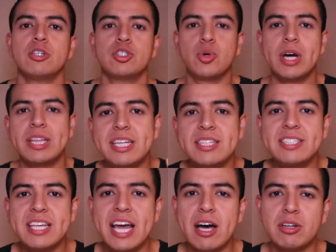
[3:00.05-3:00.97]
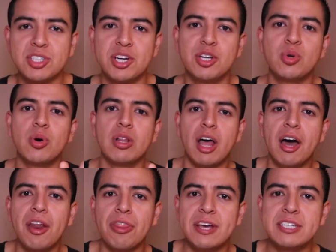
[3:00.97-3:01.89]
So I did say I was gonna do a
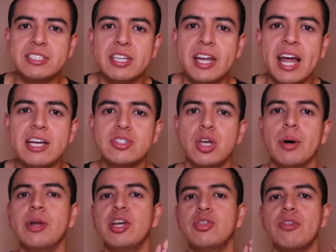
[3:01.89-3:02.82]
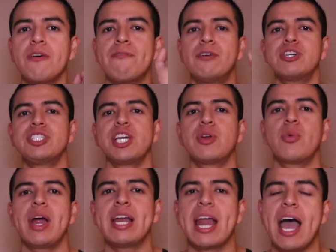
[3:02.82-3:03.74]
lot of things today, so I'm gonna do the first thing
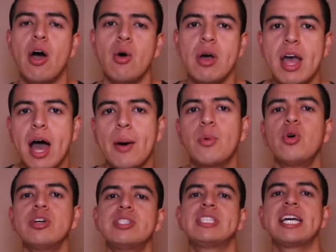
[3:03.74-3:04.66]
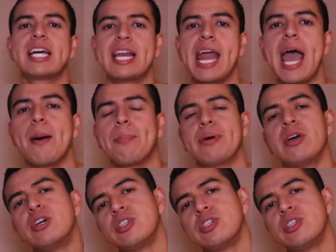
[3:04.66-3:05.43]
right now. I'm going to take a nap.